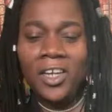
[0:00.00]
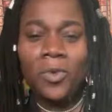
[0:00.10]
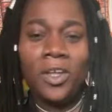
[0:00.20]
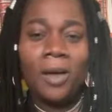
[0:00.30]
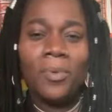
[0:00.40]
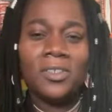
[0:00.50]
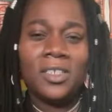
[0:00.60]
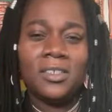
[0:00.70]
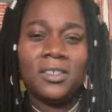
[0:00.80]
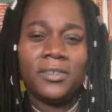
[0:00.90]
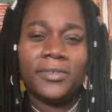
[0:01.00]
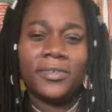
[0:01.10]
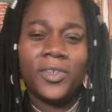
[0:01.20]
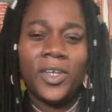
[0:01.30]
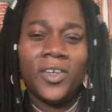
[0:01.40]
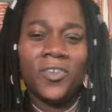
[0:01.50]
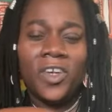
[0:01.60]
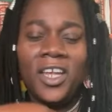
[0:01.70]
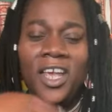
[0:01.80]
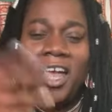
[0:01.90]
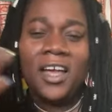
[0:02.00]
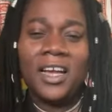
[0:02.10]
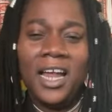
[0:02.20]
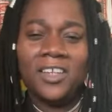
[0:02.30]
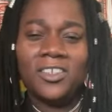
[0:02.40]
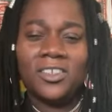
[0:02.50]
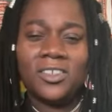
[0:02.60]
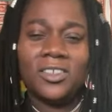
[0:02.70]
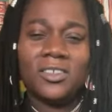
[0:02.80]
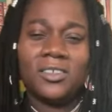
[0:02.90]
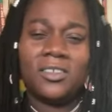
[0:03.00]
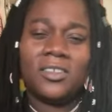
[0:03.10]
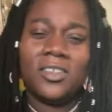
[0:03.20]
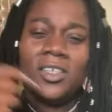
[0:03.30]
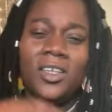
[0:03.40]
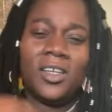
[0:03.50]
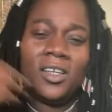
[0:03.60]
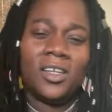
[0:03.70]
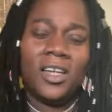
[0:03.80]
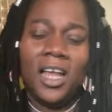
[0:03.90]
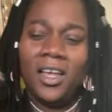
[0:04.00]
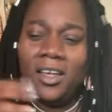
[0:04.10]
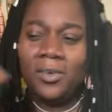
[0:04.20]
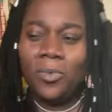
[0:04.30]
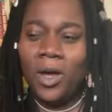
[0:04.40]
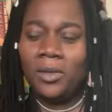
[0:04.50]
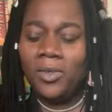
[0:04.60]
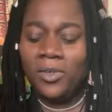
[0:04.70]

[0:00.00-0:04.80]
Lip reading: do the opposite. But they can't clash. Like what, you